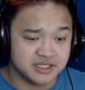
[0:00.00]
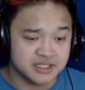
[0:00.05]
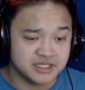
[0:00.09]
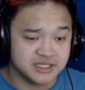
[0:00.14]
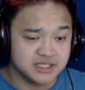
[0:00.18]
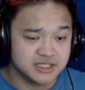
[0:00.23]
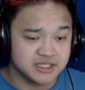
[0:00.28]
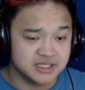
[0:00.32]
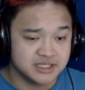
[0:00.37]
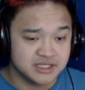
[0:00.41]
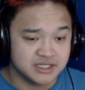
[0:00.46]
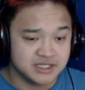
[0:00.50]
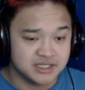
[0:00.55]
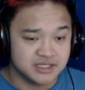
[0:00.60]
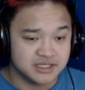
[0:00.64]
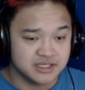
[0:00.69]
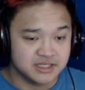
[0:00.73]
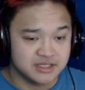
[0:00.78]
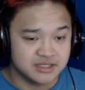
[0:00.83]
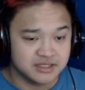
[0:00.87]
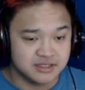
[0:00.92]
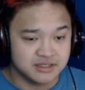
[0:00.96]

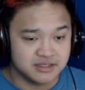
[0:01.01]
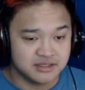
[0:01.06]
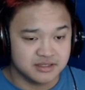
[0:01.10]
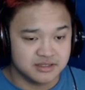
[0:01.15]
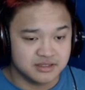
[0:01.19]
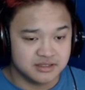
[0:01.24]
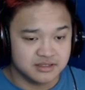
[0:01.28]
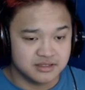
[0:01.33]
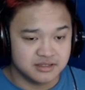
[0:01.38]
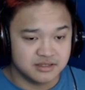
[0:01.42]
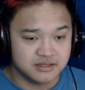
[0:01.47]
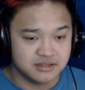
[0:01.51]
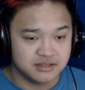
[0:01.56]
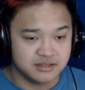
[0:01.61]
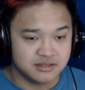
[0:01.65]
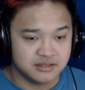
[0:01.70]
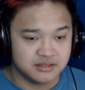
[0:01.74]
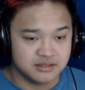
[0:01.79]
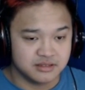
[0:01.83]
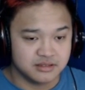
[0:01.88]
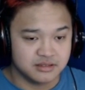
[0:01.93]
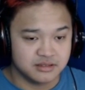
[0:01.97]

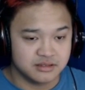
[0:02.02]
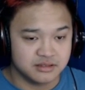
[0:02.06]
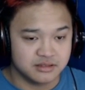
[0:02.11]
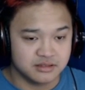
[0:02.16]
Nobody speaks.